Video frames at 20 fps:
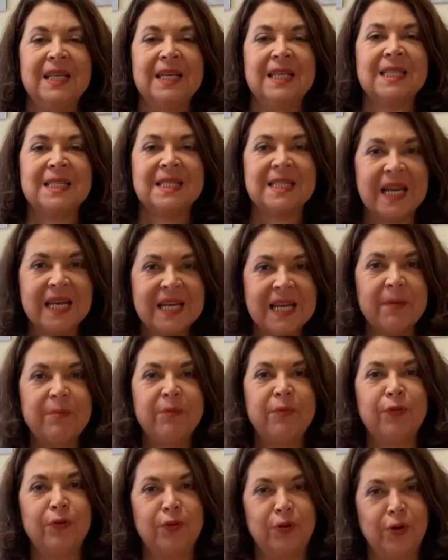Stand
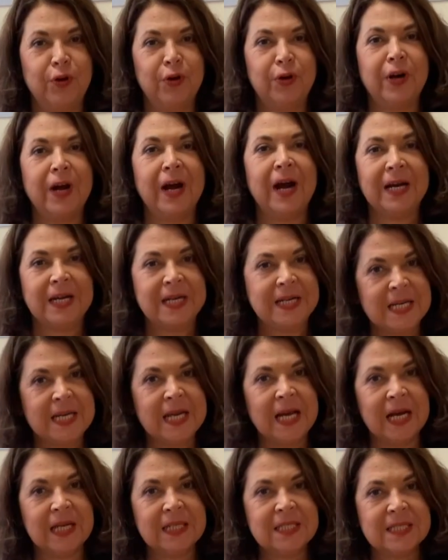up for your
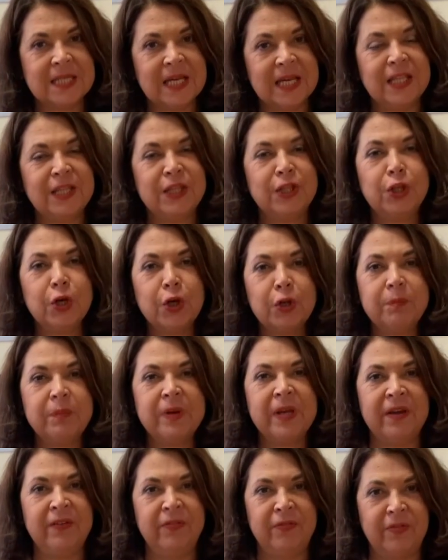ideas and don't
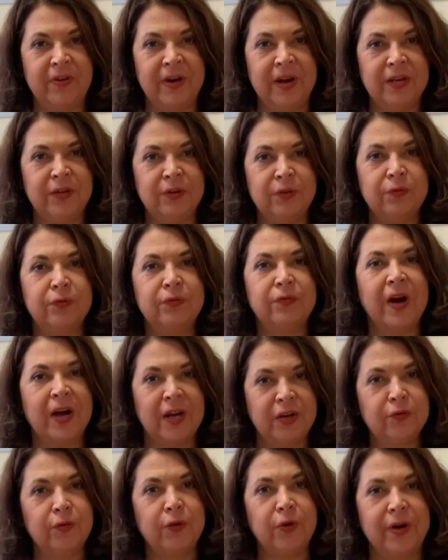be afraid to
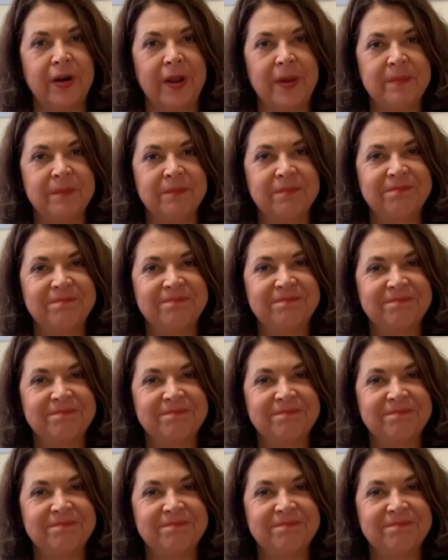fight for them.